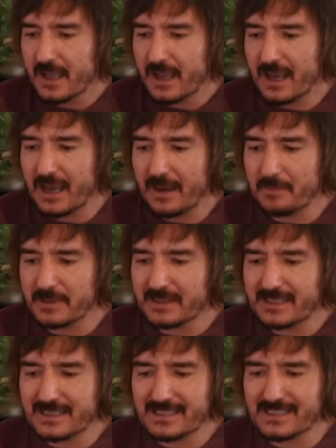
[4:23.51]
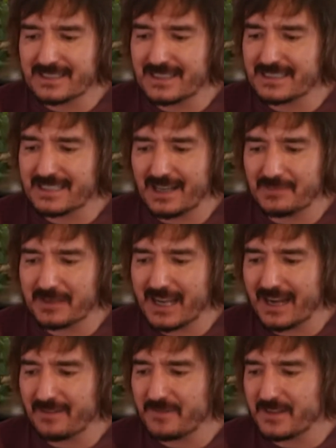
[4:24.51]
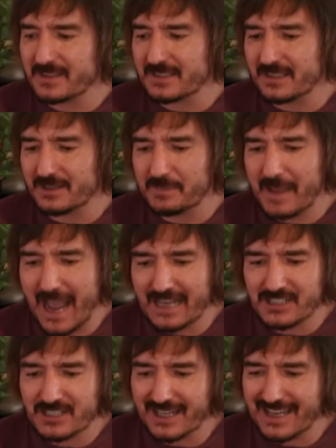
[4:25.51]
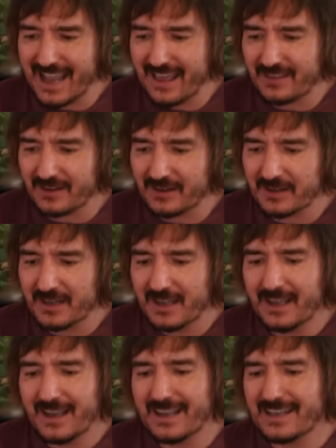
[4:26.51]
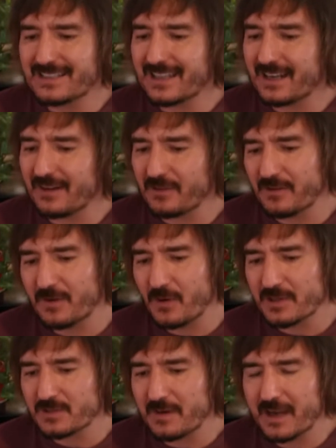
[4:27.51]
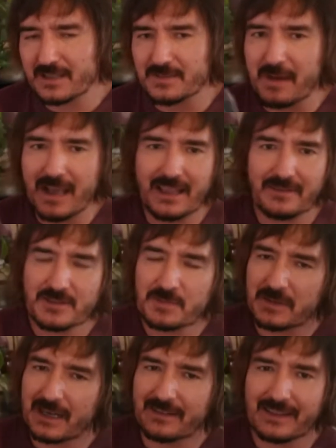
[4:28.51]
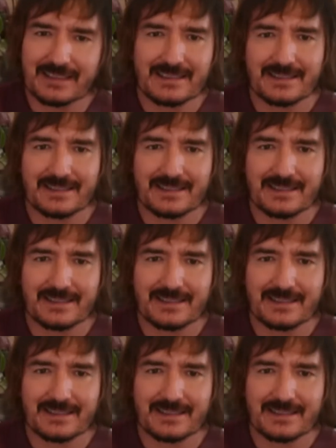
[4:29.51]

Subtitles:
But this album kind of feels a little patched together. He does a cover of Otis Redding's My Lover's Prayer.